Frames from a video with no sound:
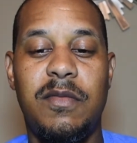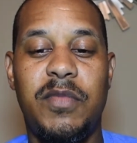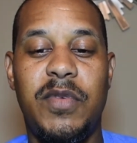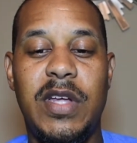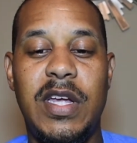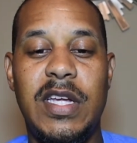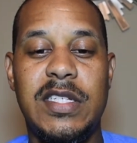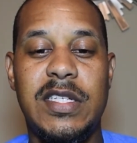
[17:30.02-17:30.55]

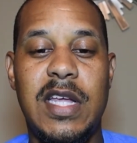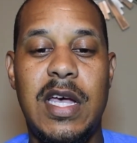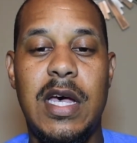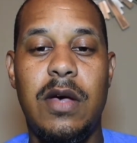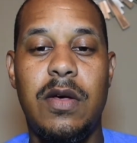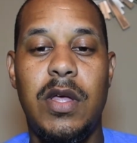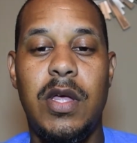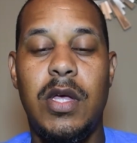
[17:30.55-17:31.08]
playing
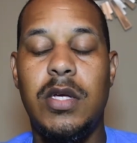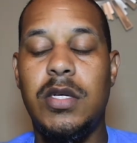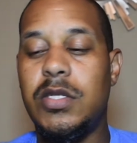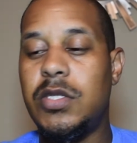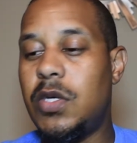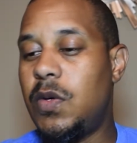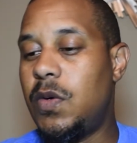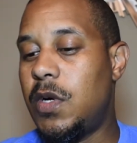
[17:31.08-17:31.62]
style.
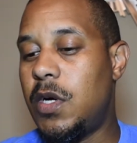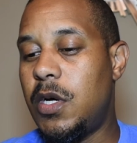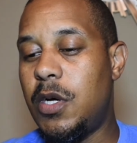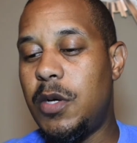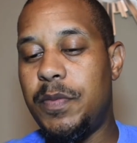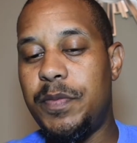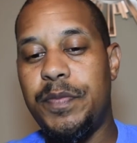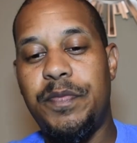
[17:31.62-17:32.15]

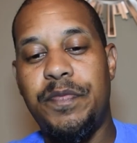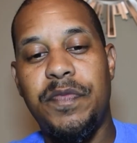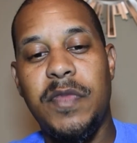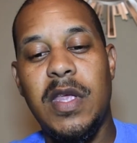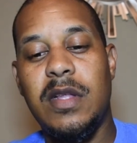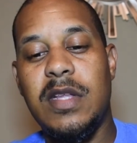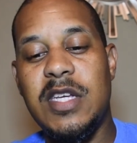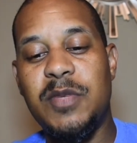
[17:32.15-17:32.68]
So
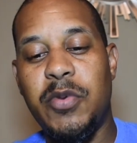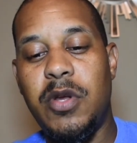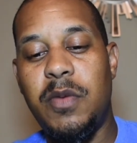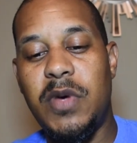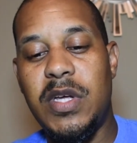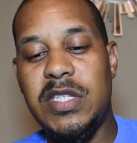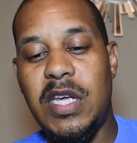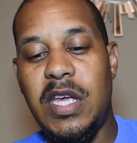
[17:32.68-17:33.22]
that's pretty
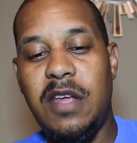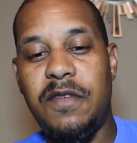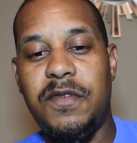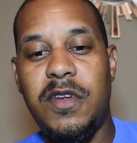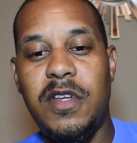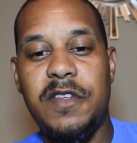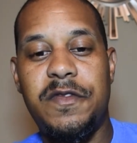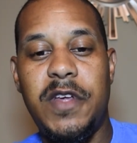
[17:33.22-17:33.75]
much it
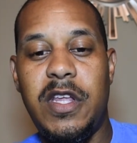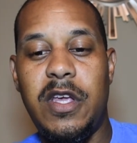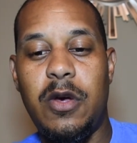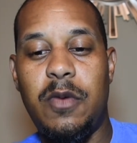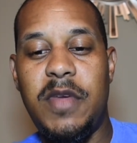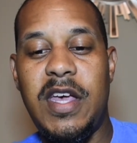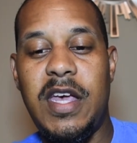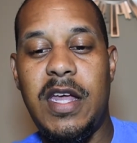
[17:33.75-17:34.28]
for this
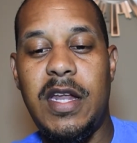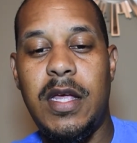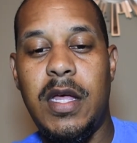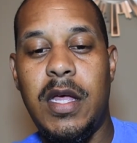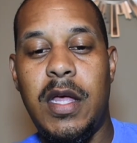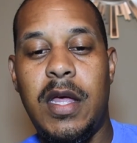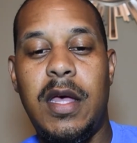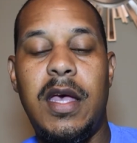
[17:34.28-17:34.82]
video, man.